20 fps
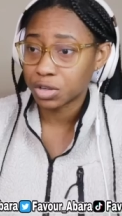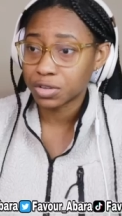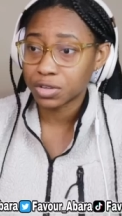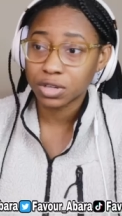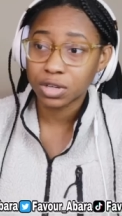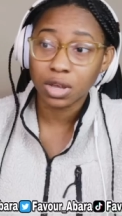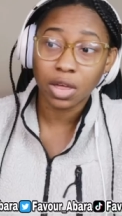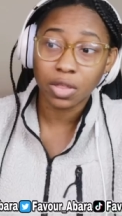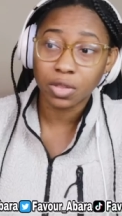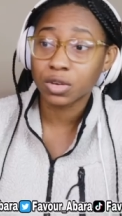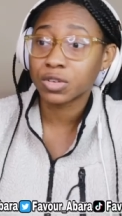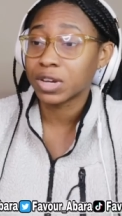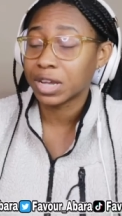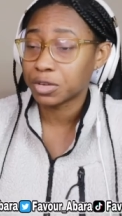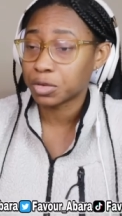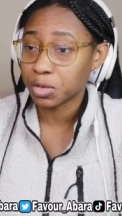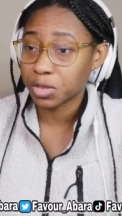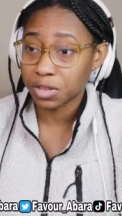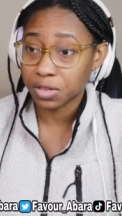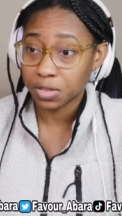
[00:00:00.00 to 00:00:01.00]
to other states
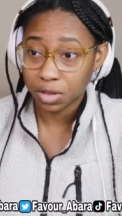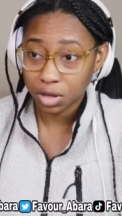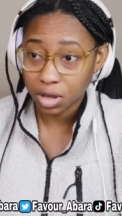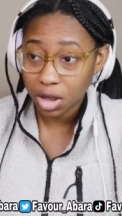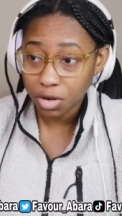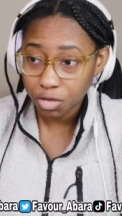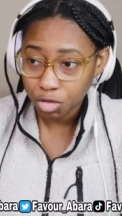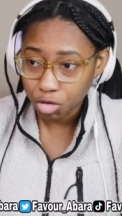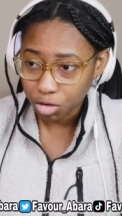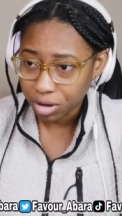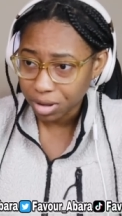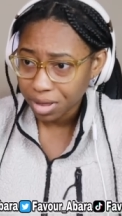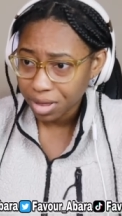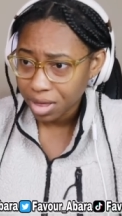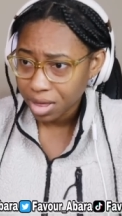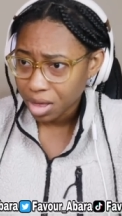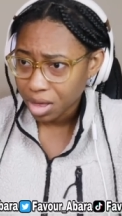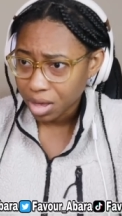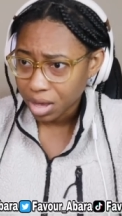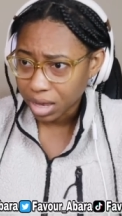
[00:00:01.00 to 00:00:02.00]
within the country.
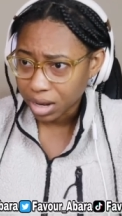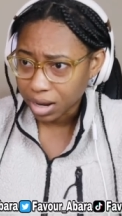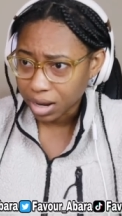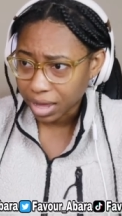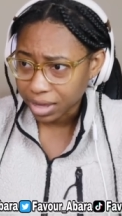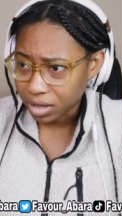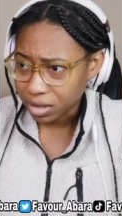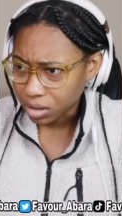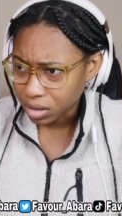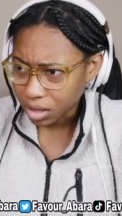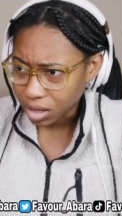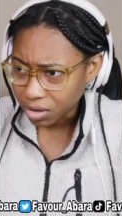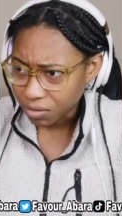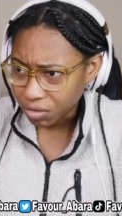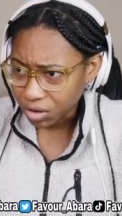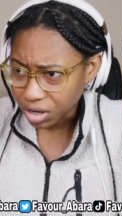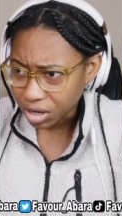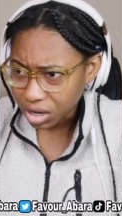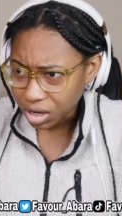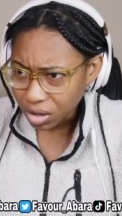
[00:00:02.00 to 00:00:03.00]
And like even
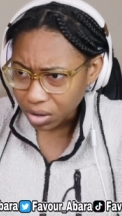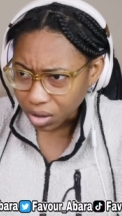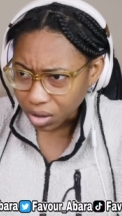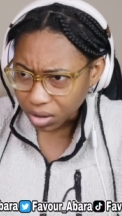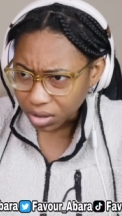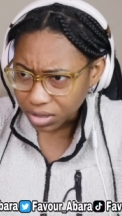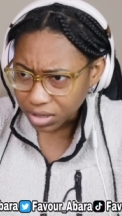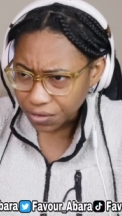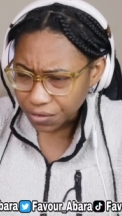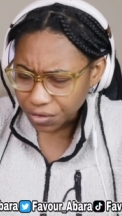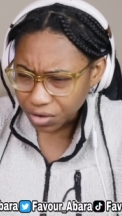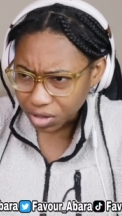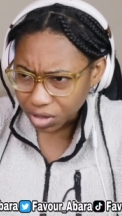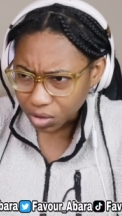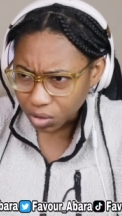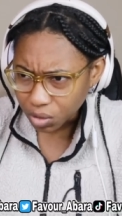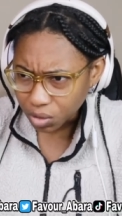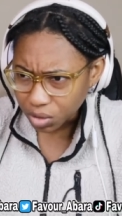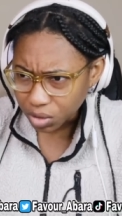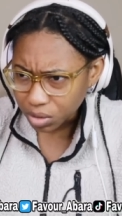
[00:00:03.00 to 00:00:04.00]
here, different
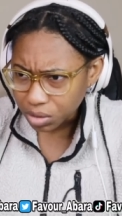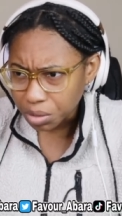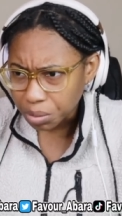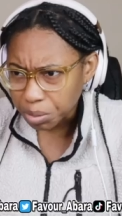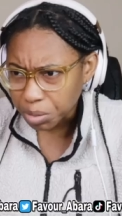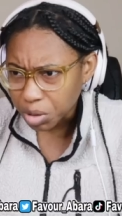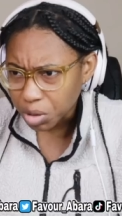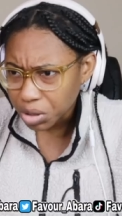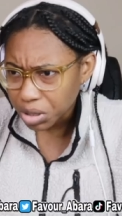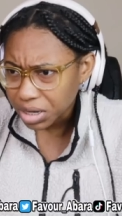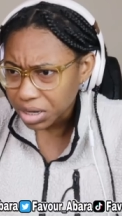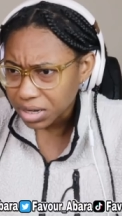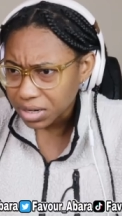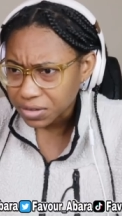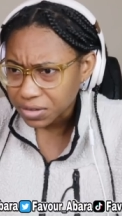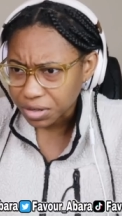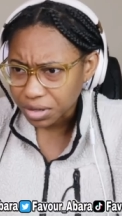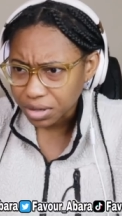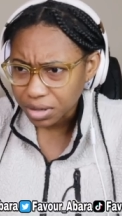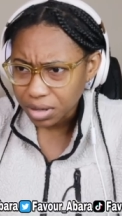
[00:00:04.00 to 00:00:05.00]
little communities
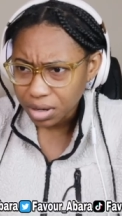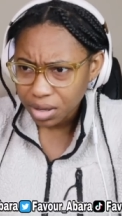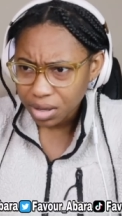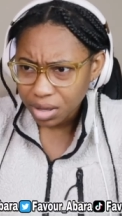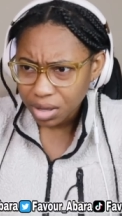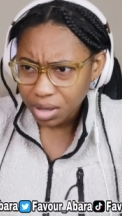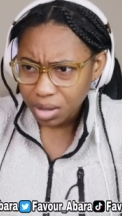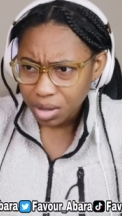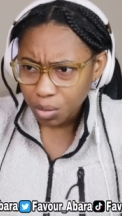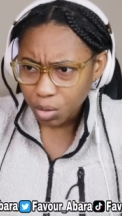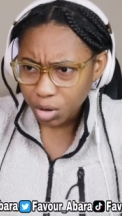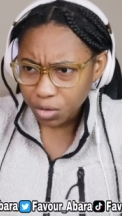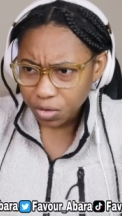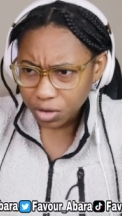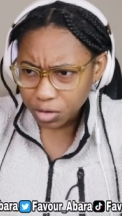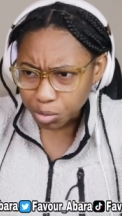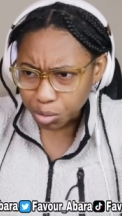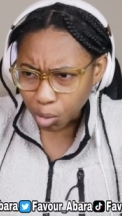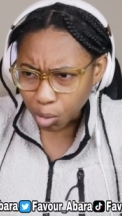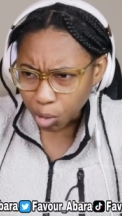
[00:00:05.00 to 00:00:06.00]
and what are
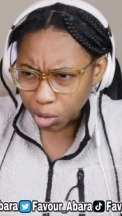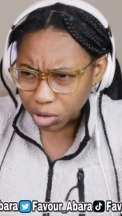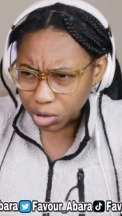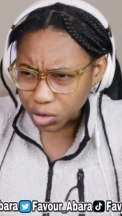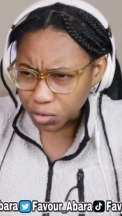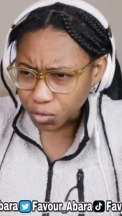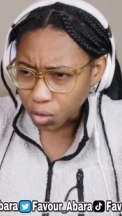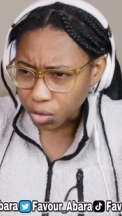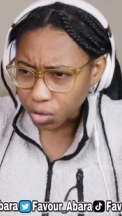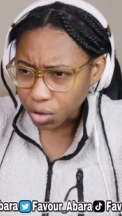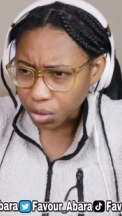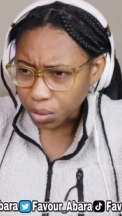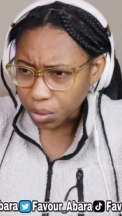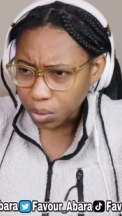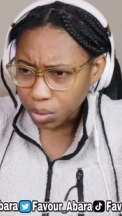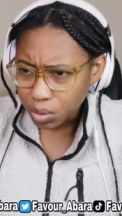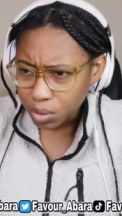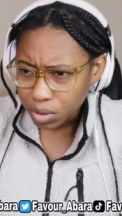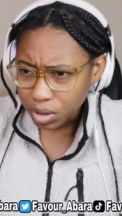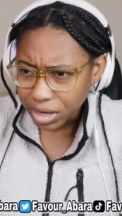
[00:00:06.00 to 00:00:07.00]
these borders for though
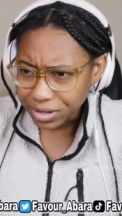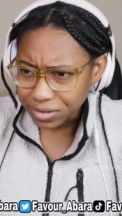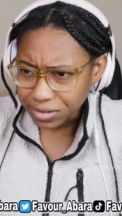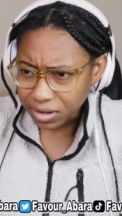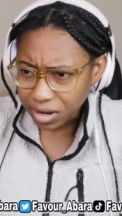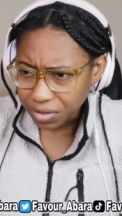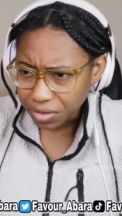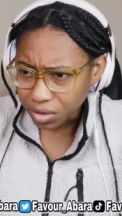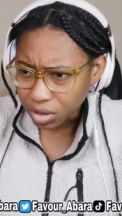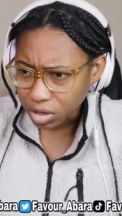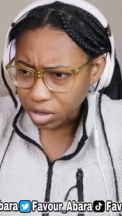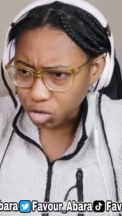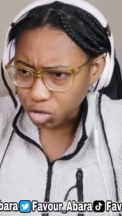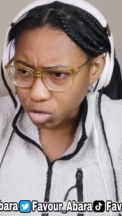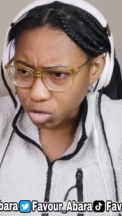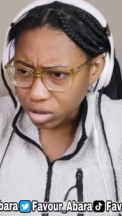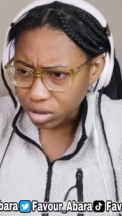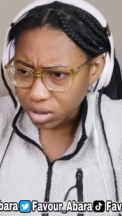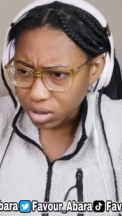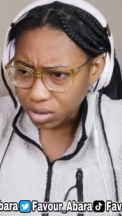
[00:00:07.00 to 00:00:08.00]
inside the
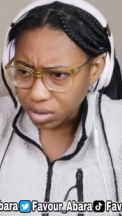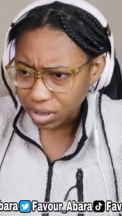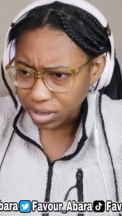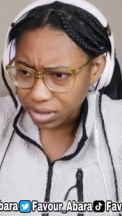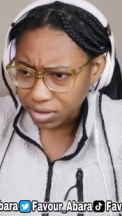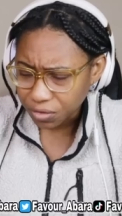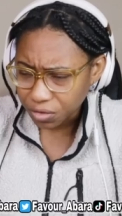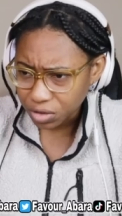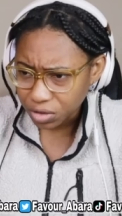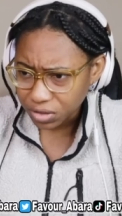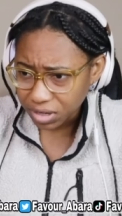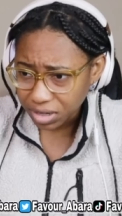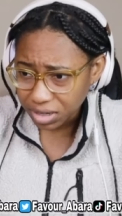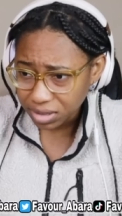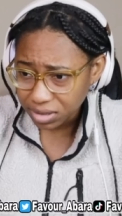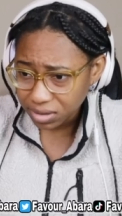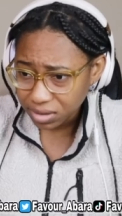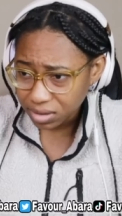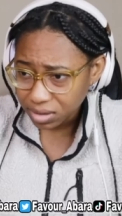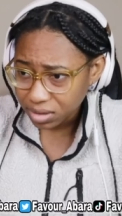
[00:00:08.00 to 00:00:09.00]
country? Like different
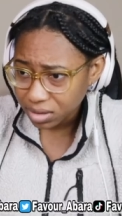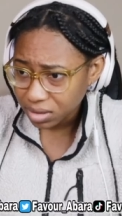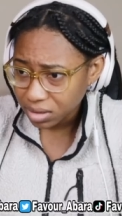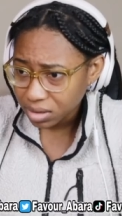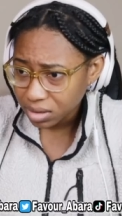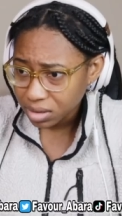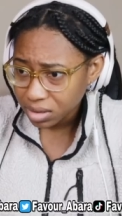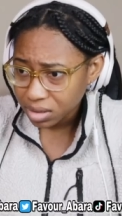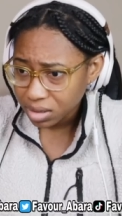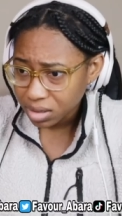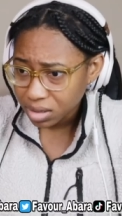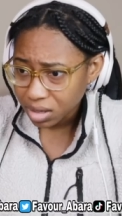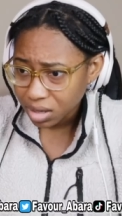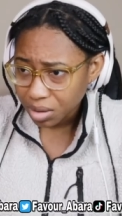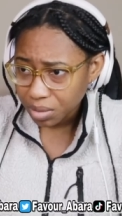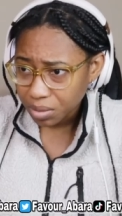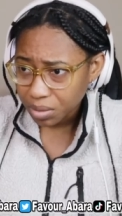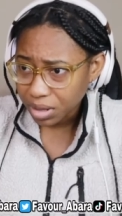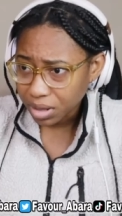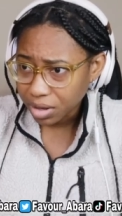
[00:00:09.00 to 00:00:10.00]
cities?
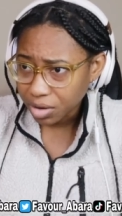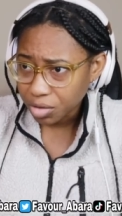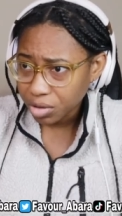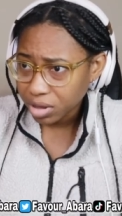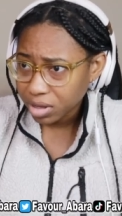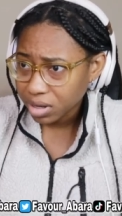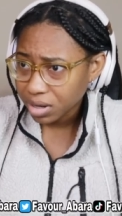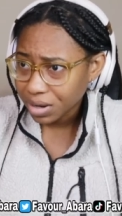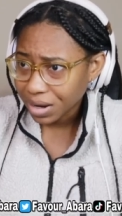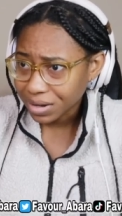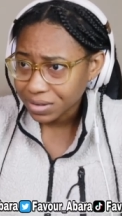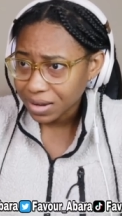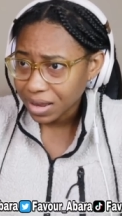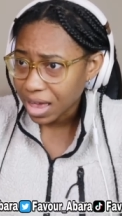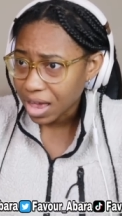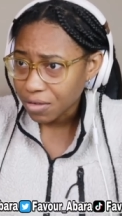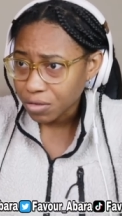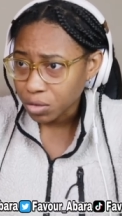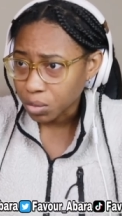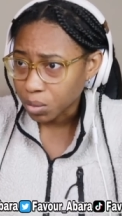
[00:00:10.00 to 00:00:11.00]
It literally connects
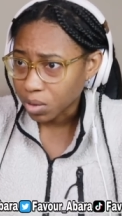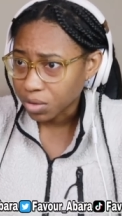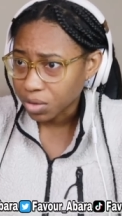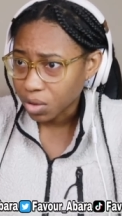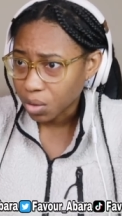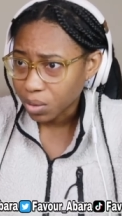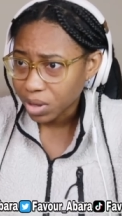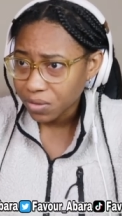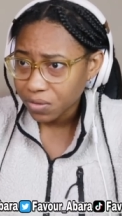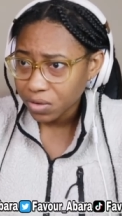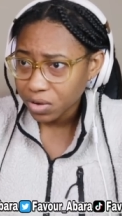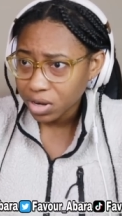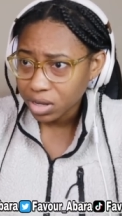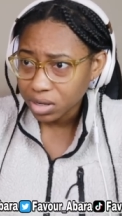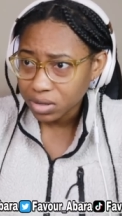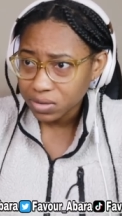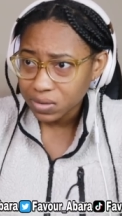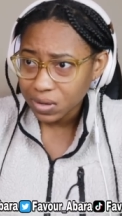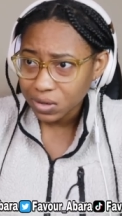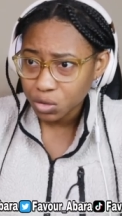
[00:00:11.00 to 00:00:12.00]
everywhere though. Even it
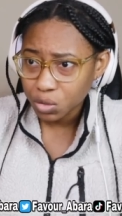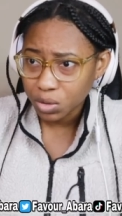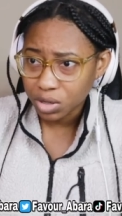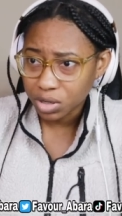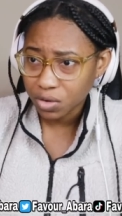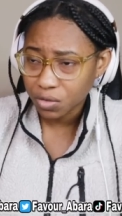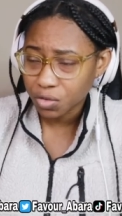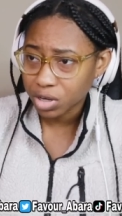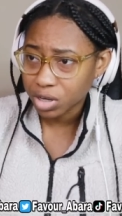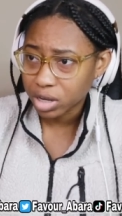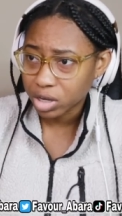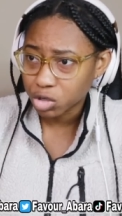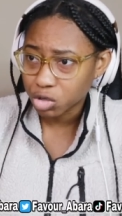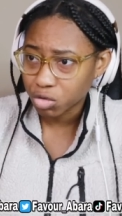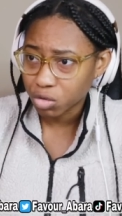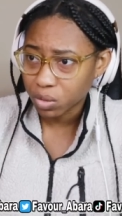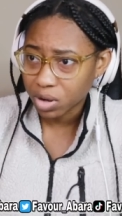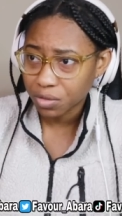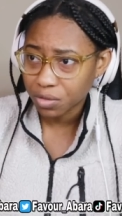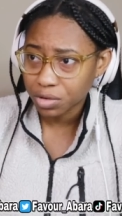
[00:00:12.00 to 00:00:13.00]
looks like to a different country,
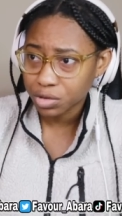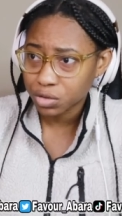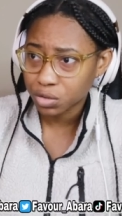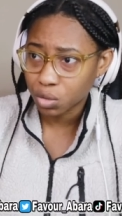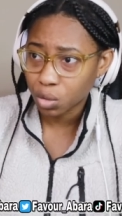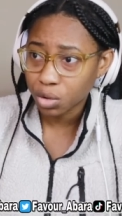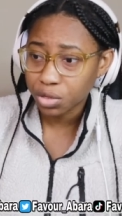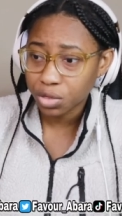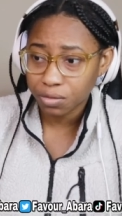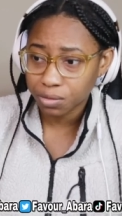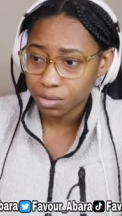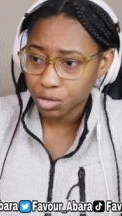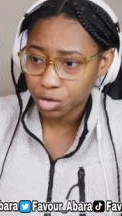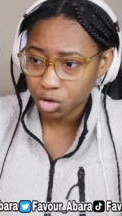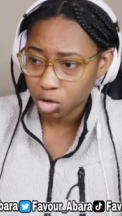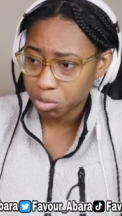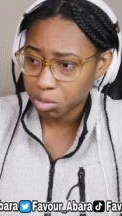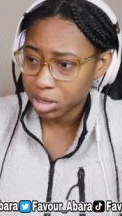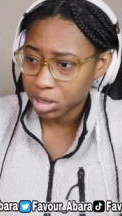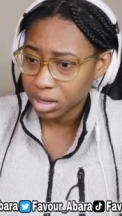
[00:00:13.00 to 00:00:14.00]
whatever's north of
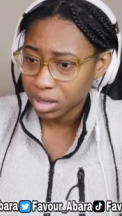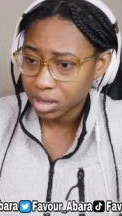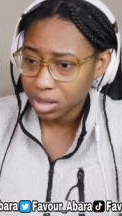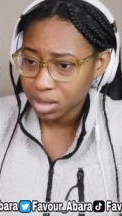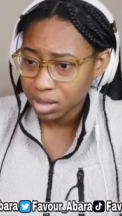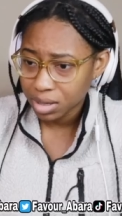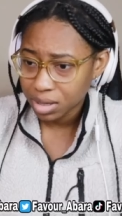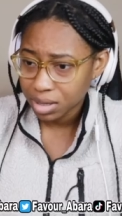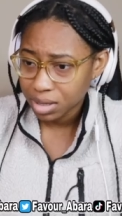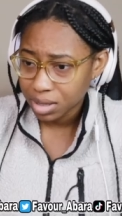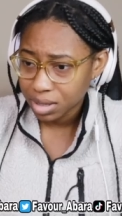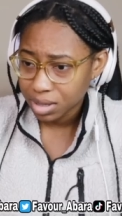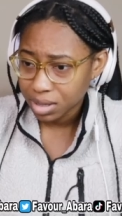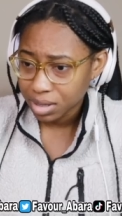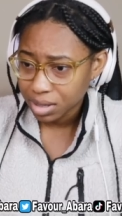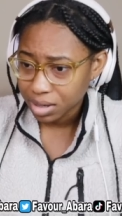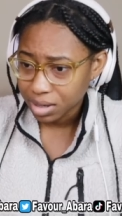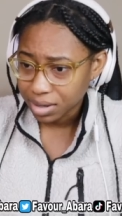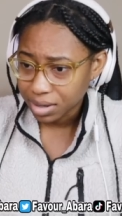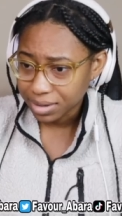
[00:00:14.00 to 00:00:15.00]
Germany.
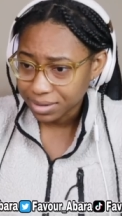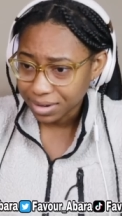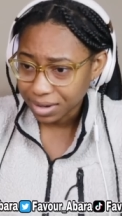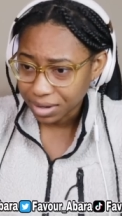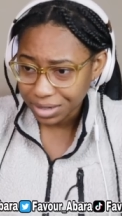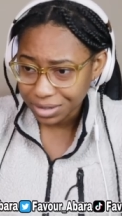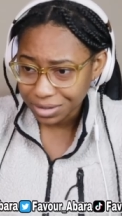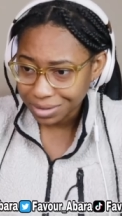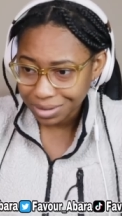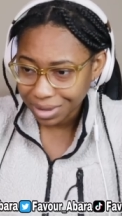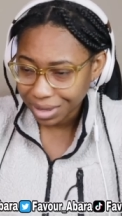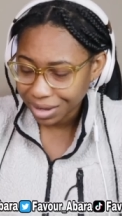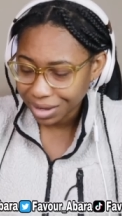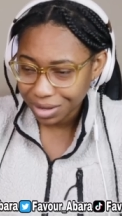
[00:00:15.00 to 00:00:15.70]
It's it's like